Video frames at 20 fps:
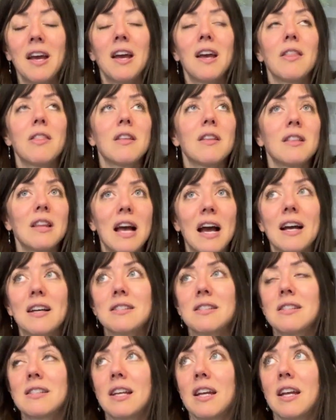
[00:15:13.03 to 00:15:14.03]
The
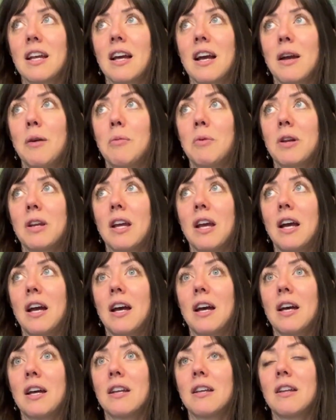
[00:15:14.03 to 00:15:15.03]
last thing I want to
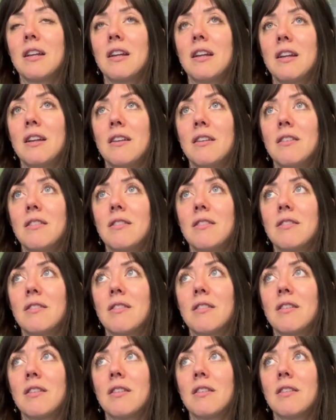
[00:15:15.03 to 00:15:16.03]
add is
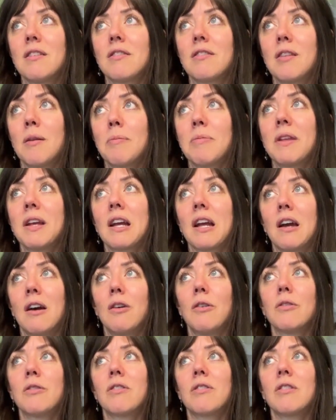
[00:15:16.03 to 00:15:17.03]
something
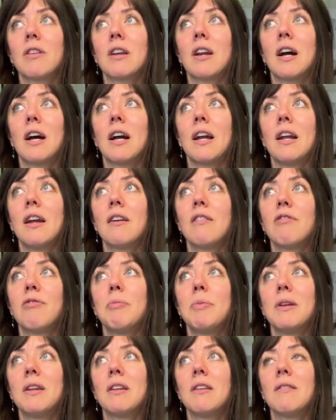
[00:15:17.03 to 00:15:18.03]
else that I have
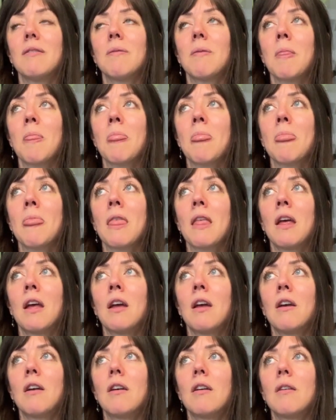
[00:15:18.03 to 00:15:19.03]
been
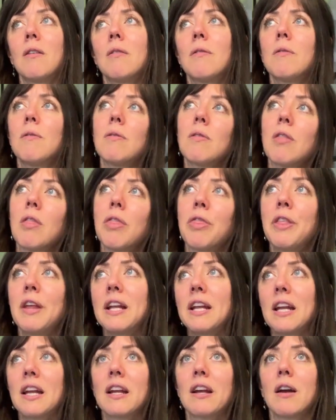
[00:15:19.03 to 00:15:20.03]

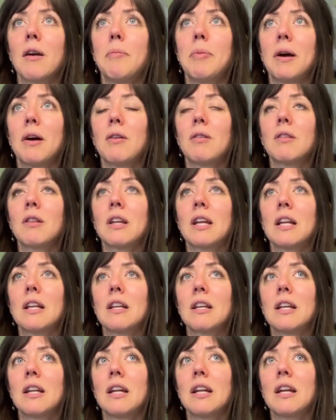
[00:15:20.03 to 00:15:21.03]
thinking about
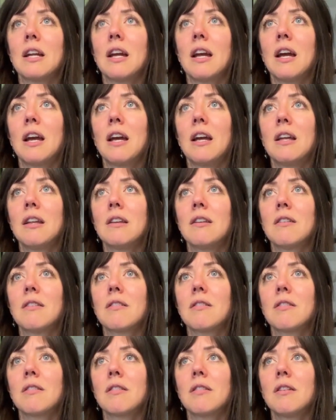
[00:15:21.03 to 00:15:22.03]
lately, and
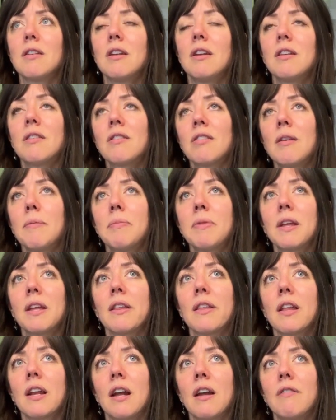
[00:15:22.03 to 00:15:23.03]
it's something
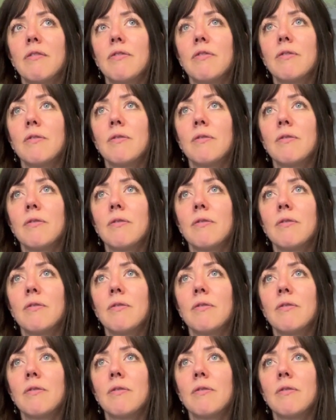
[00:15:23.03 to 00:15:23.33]
that I've